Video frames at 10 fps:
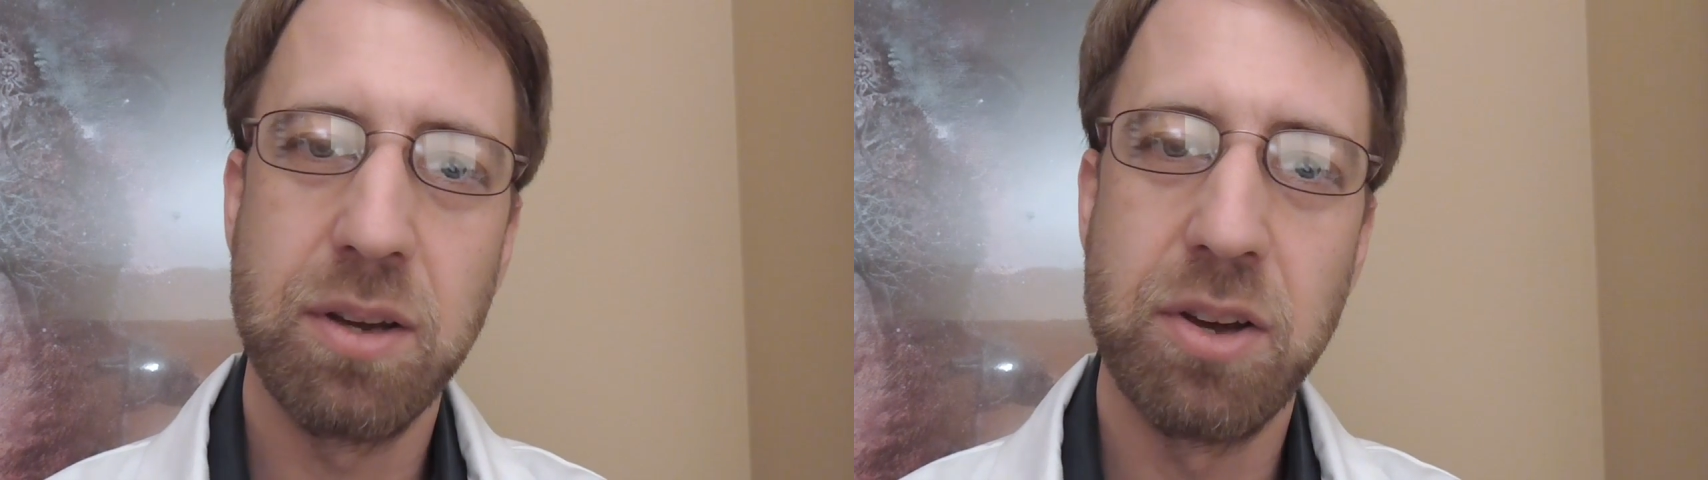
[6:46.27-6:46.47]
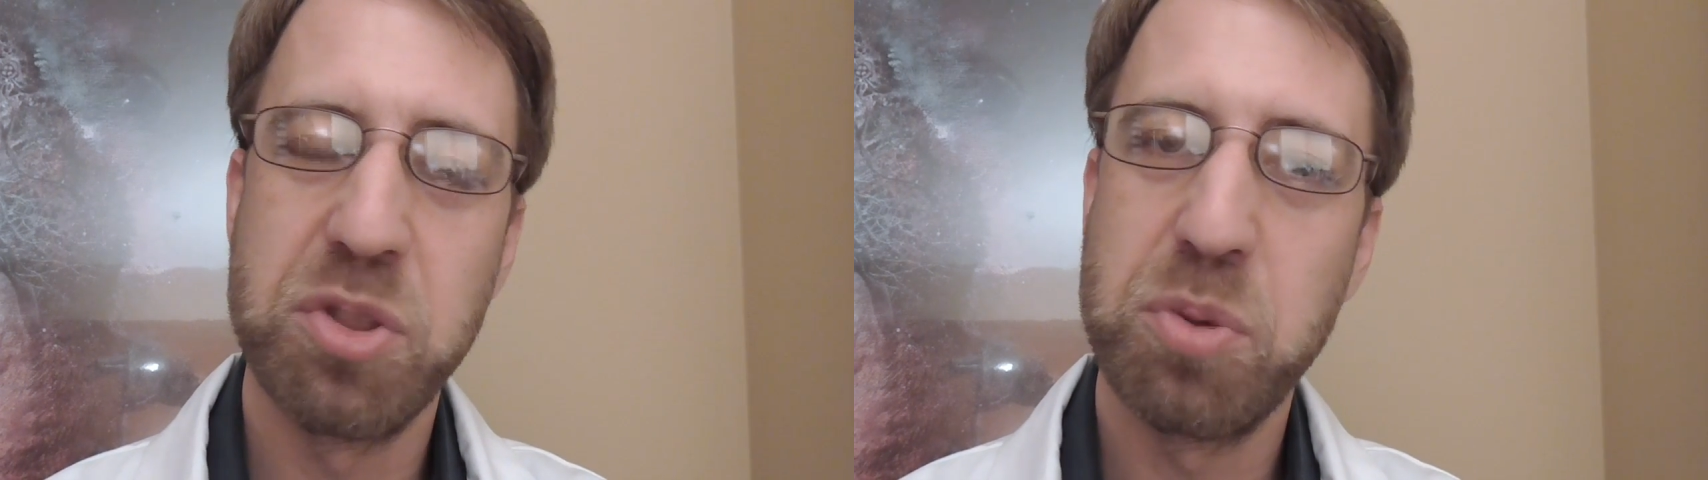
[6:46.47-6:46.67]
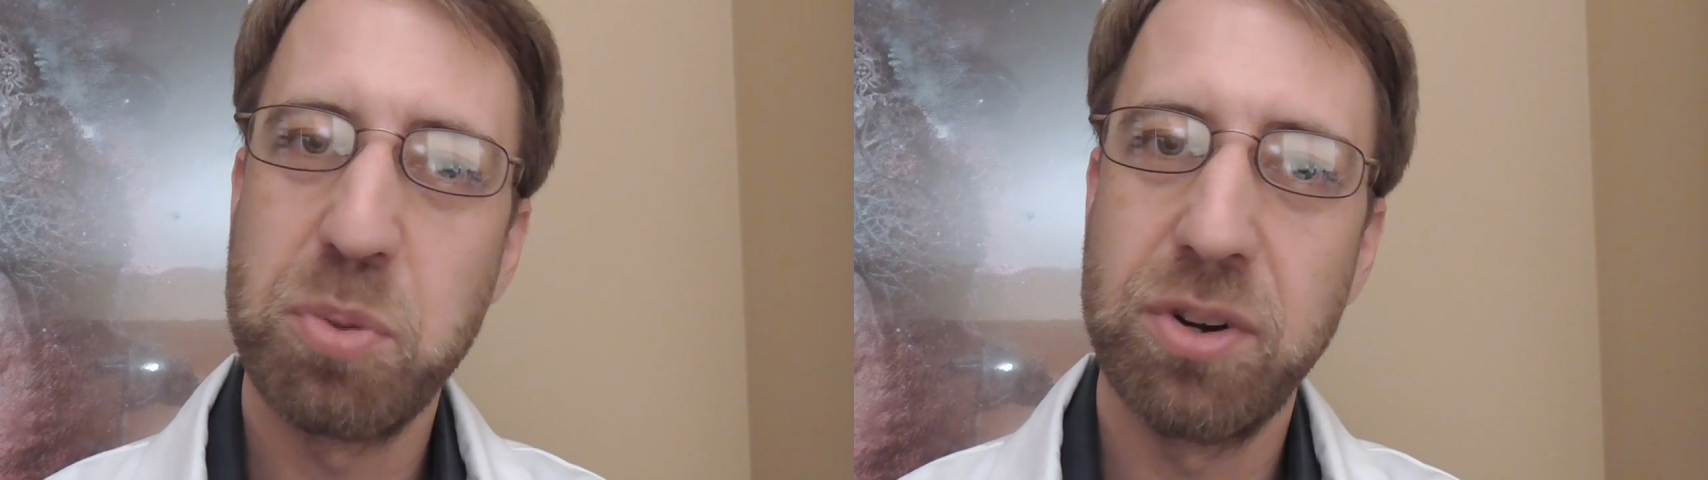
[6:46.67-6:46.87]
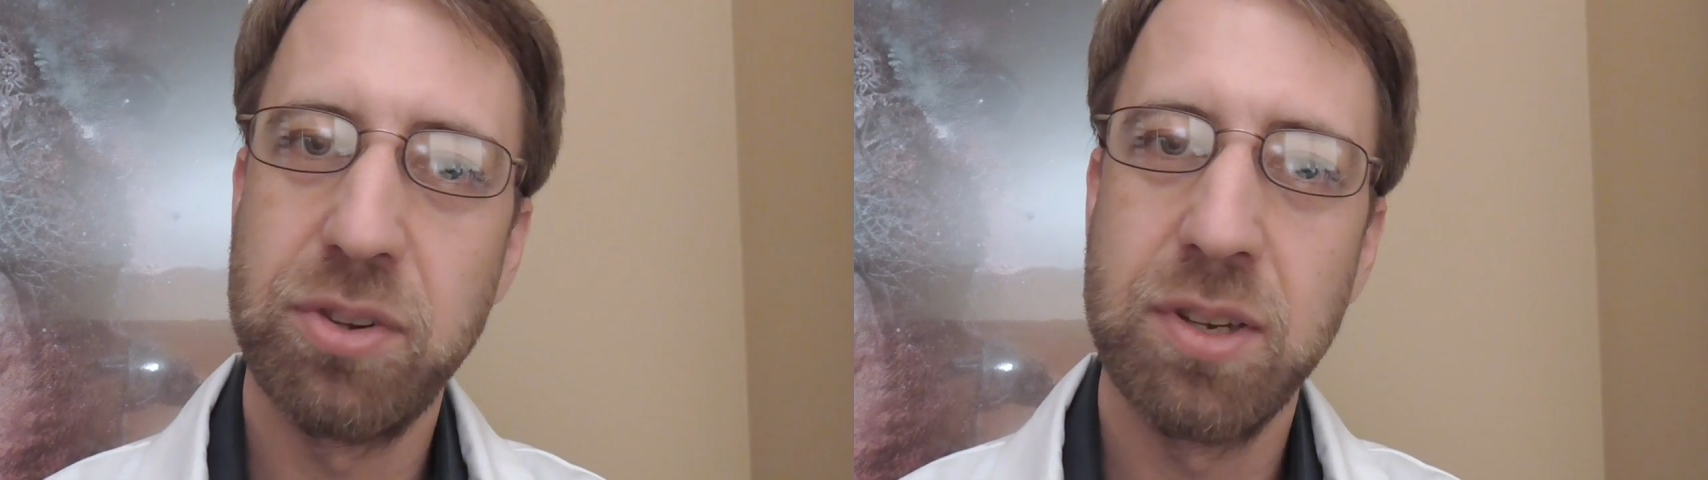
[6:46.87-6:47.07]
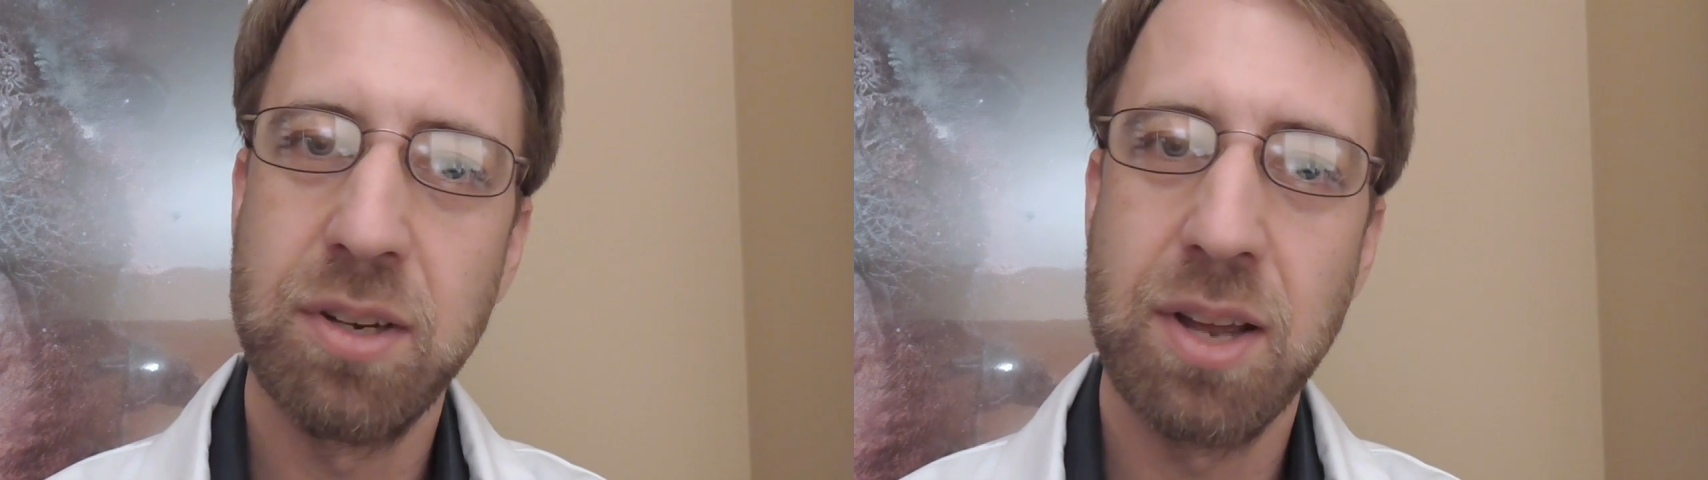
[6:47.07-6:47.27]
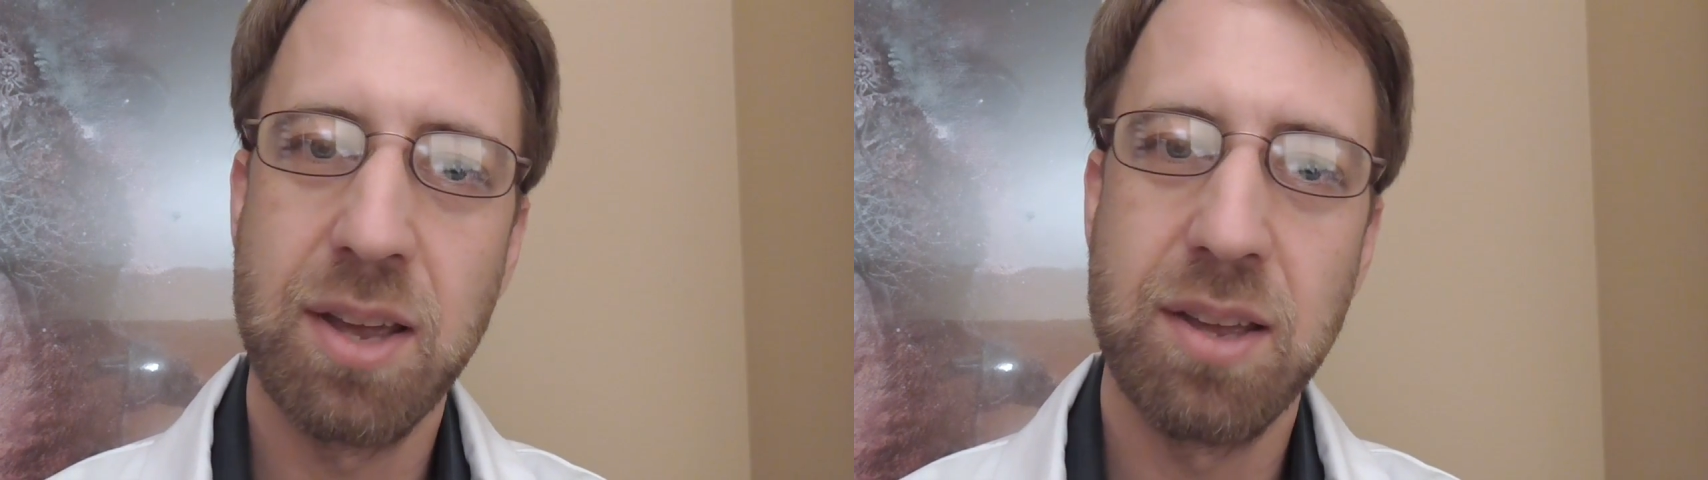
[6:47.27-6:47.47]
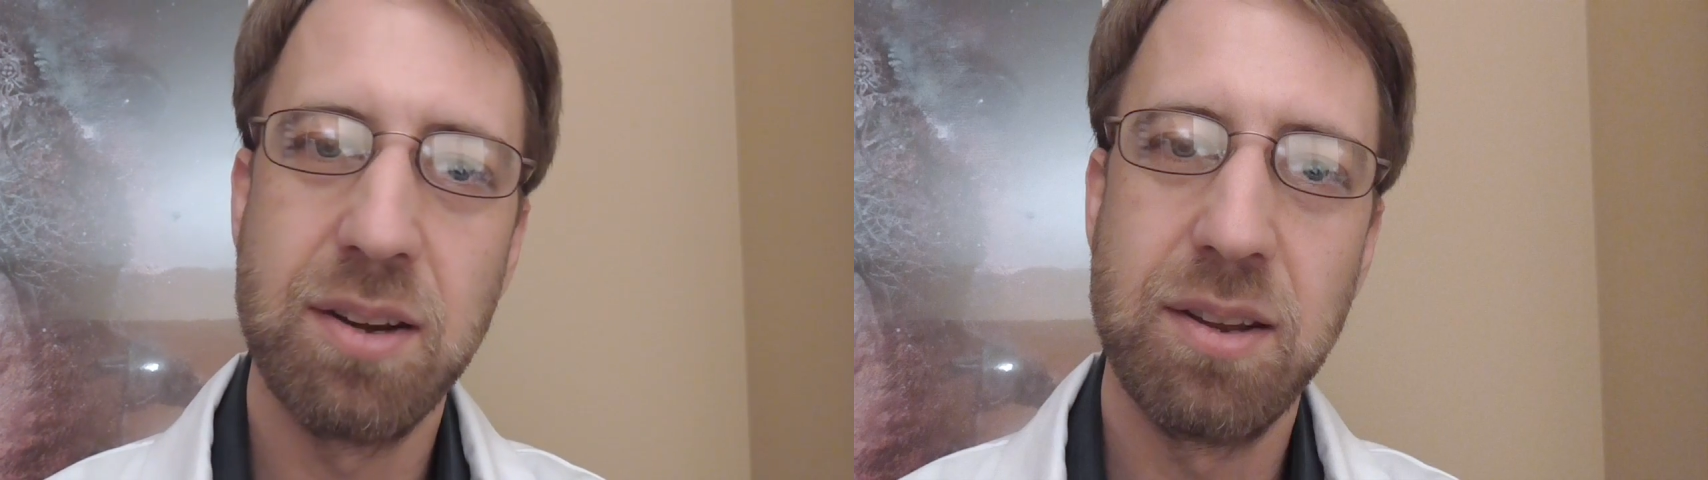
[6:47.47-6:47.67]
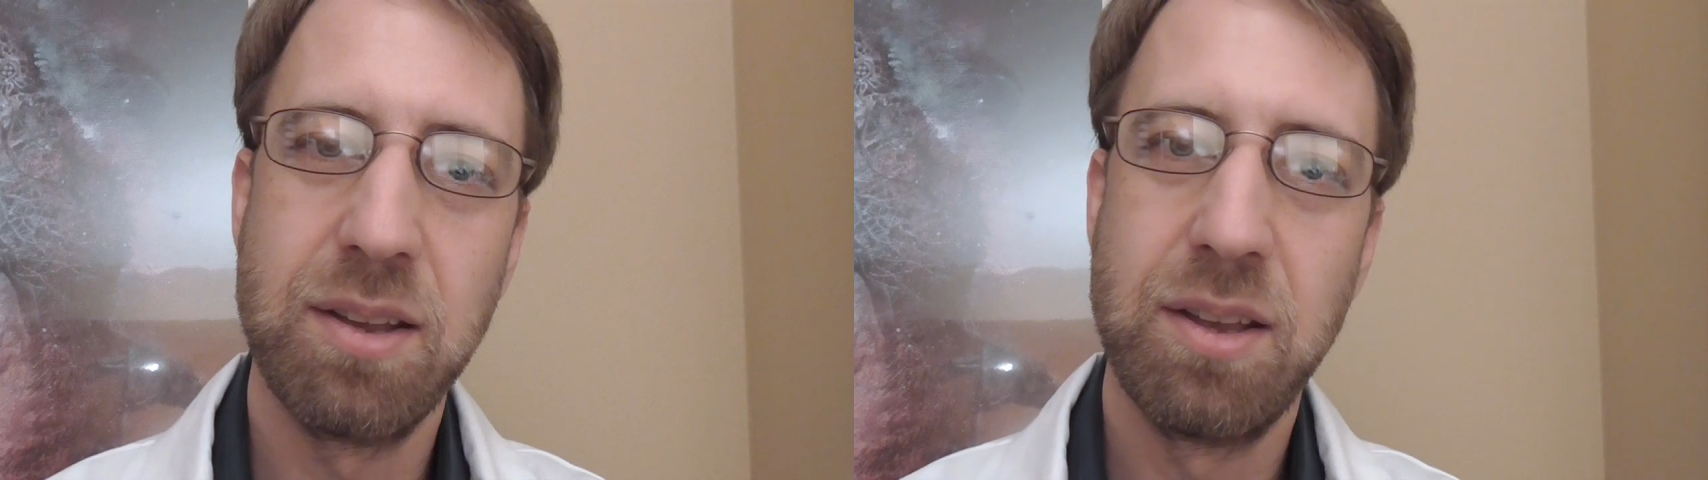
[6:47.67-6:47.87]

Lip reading: on the person and